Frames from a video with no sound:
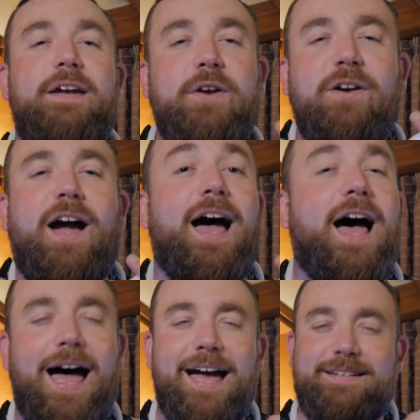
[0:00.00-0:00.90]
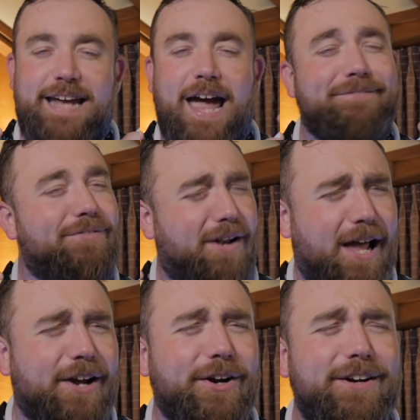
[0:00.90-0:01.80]
If you're a hot dad
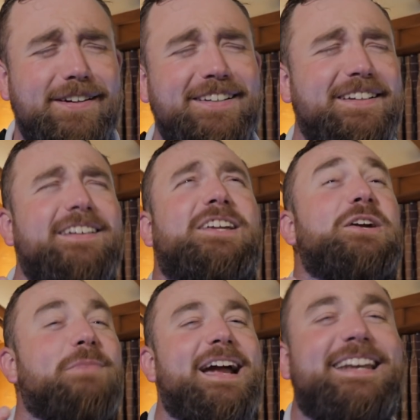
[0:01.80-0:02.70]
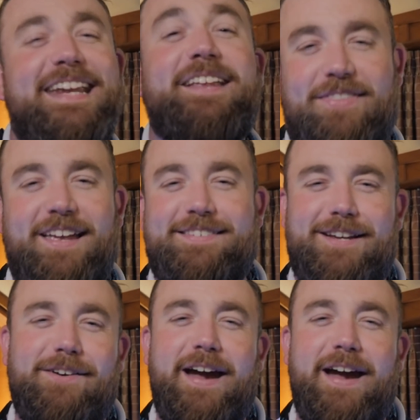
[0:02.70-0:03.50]
vlogger, you might need this, all